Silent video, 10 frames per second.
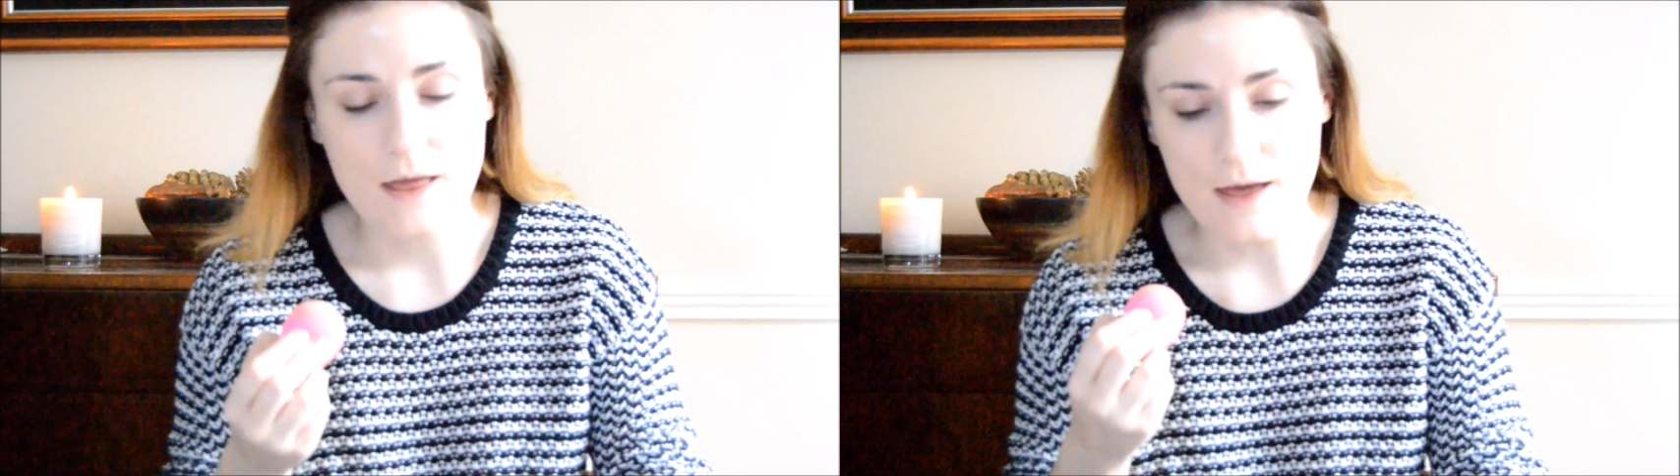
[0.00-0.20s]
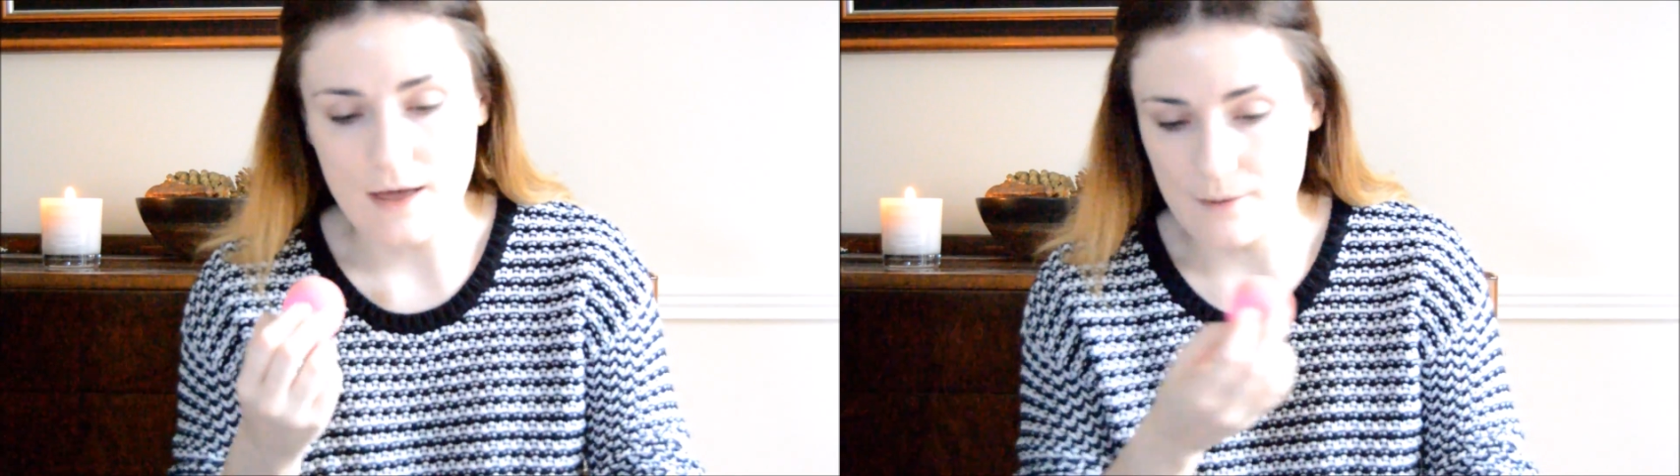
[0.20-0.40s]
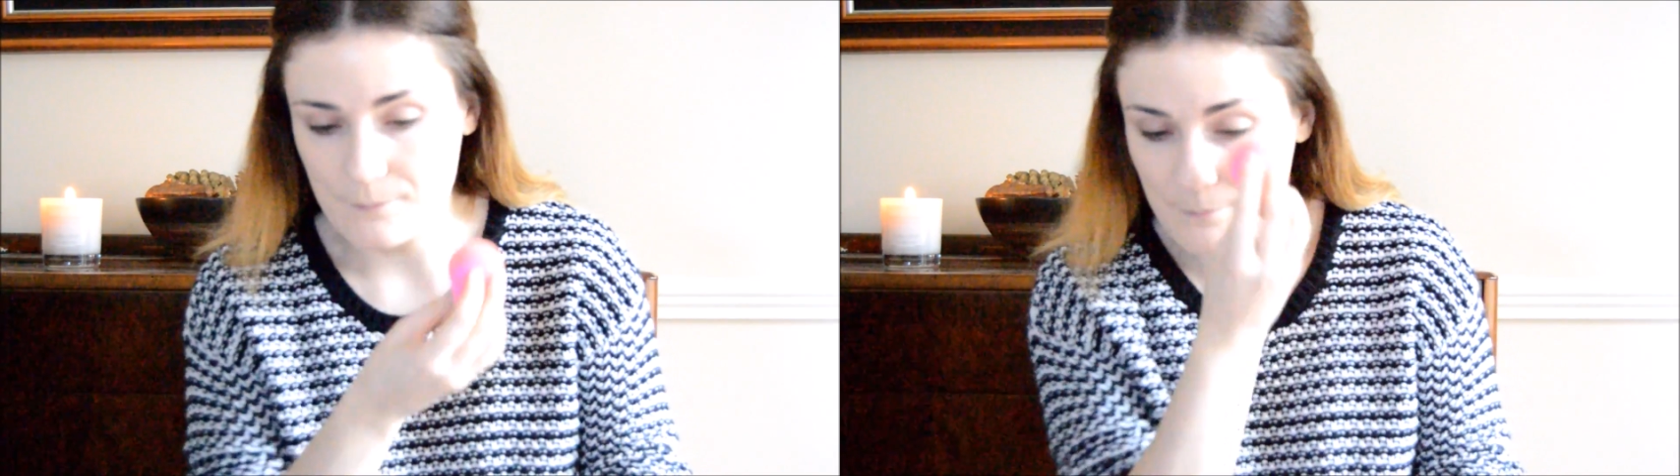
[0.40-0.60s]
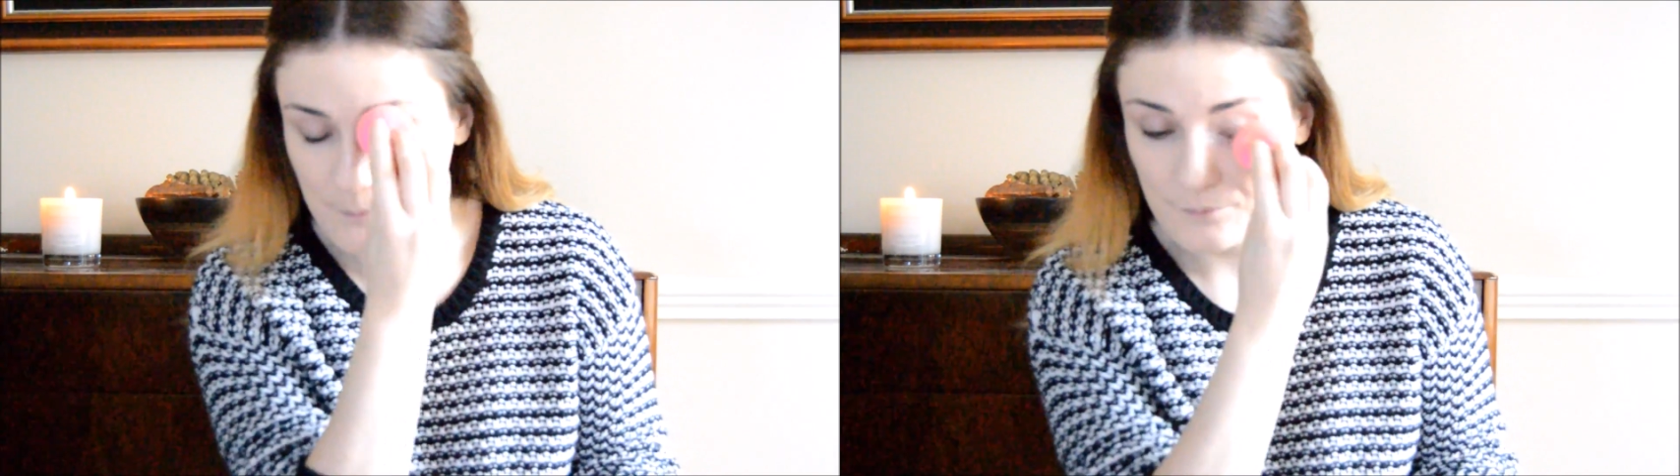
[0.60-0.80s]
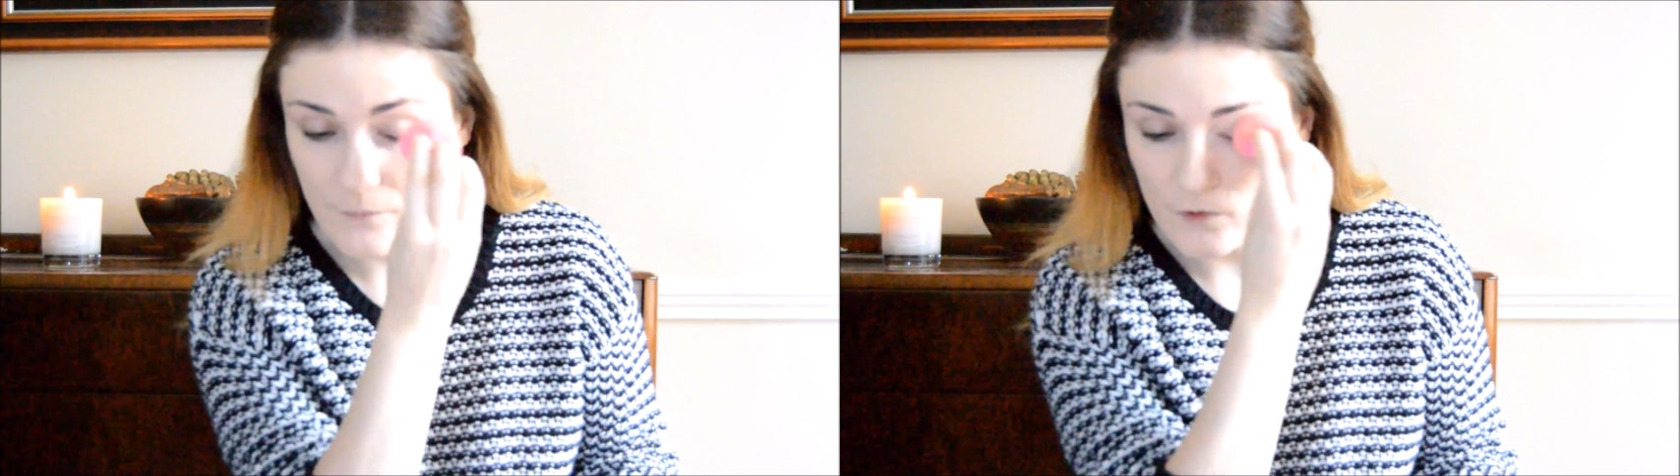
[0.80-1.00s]
And
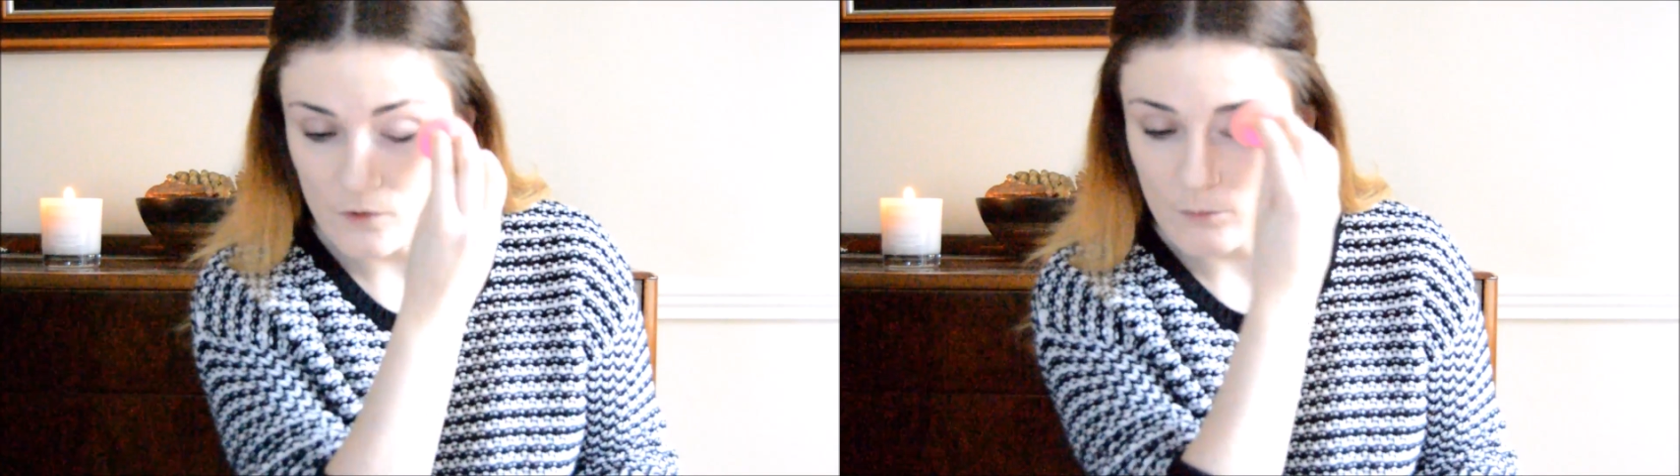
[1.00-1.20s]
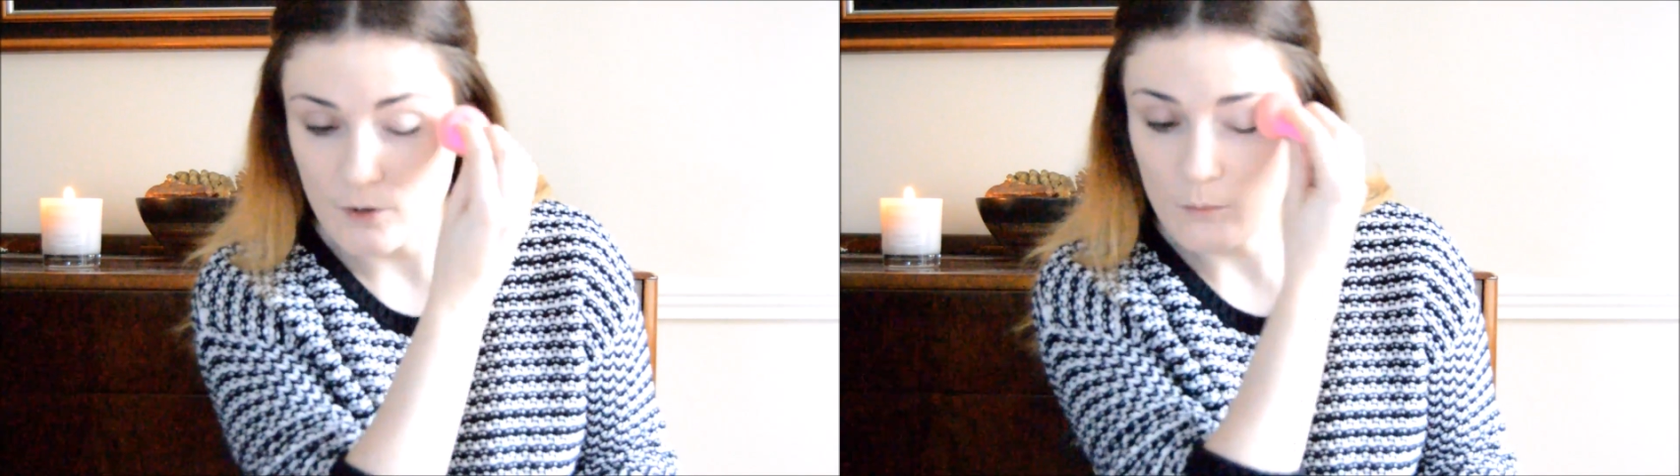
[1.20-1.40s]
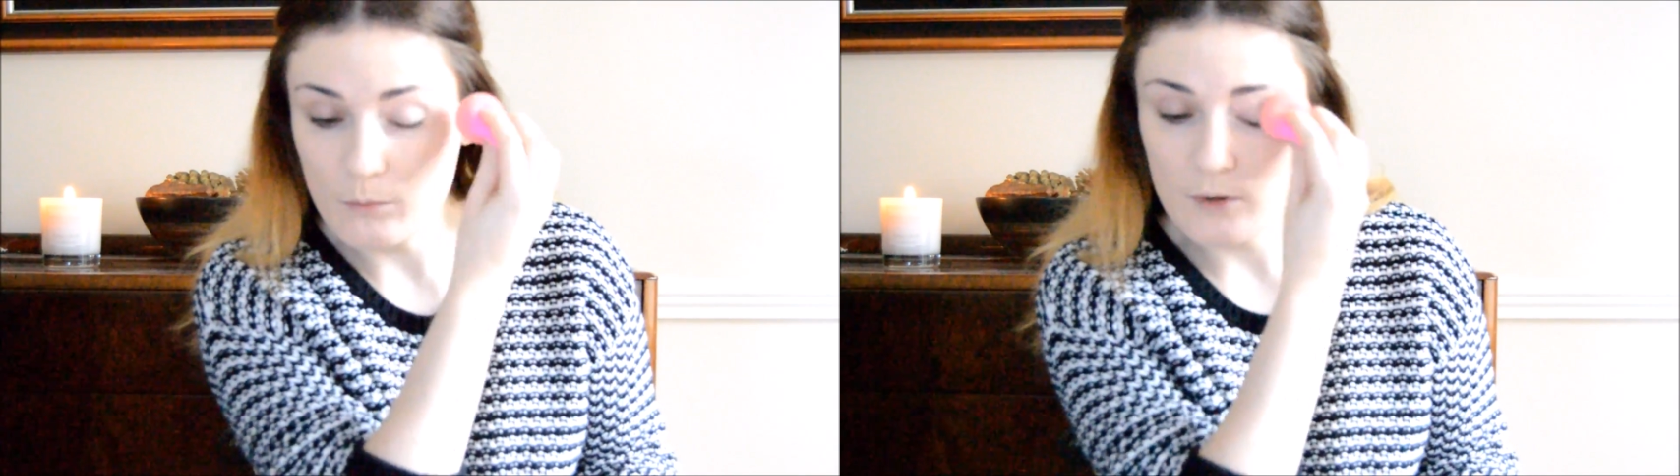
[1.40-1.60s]
just put